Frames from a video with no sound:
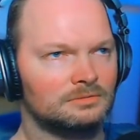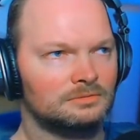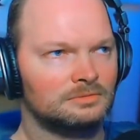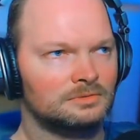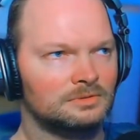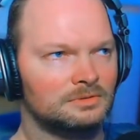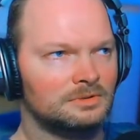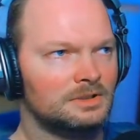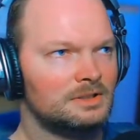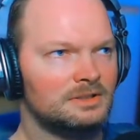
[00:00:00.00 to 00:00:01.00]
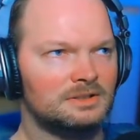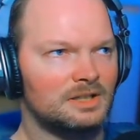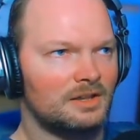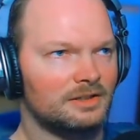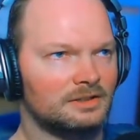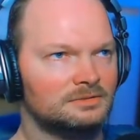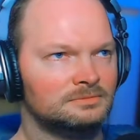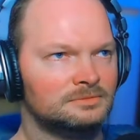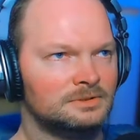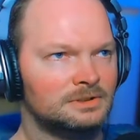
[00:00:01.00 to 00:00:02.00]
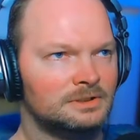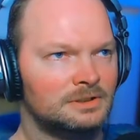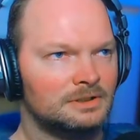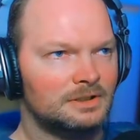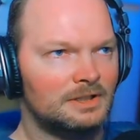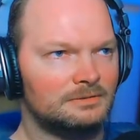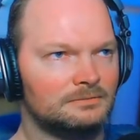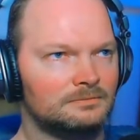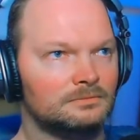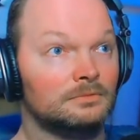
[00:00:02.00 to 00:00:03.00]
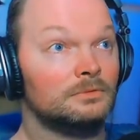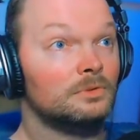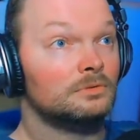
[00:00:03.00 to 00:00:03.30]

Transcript: Damn it. Nothing. Hey. I should spend